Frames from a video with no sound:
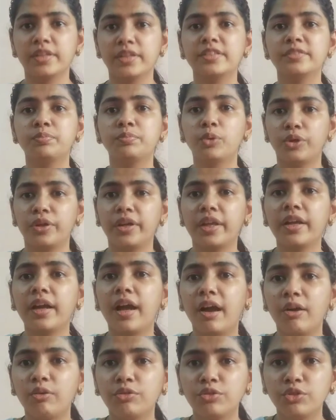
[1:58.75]
is putting
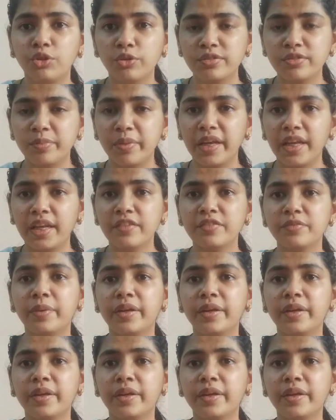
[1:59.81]
out those beliefs,